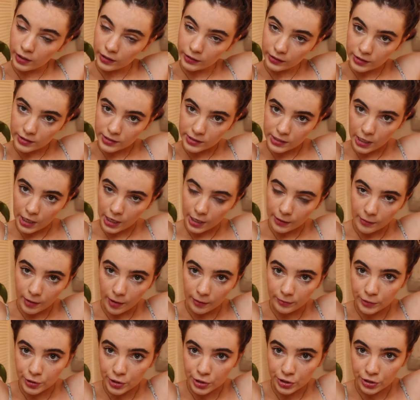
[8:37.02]
and this time
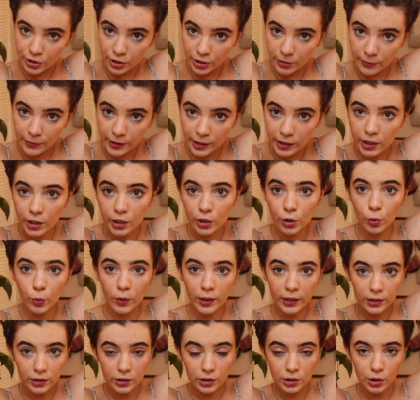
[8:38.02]
I'm just gonna make a
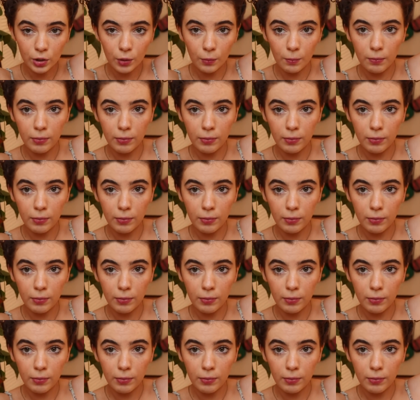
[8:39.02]
quick little